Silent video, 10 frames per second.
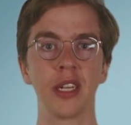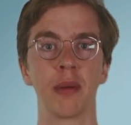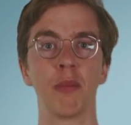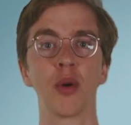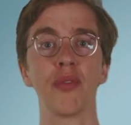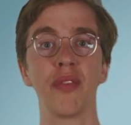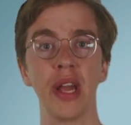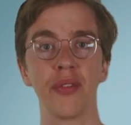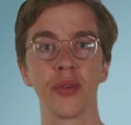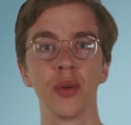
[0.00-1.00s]
that are more
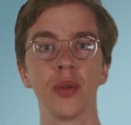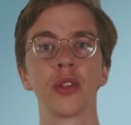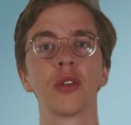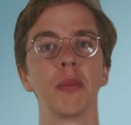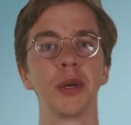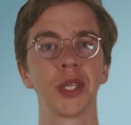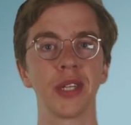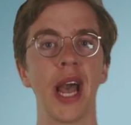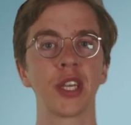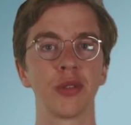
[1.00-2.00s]
faithful to a
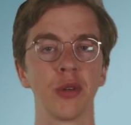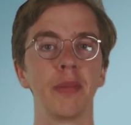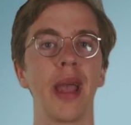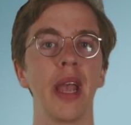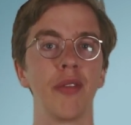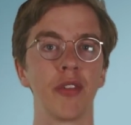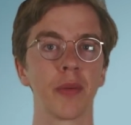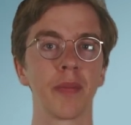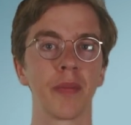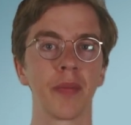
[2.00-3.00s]
model's actual behavior.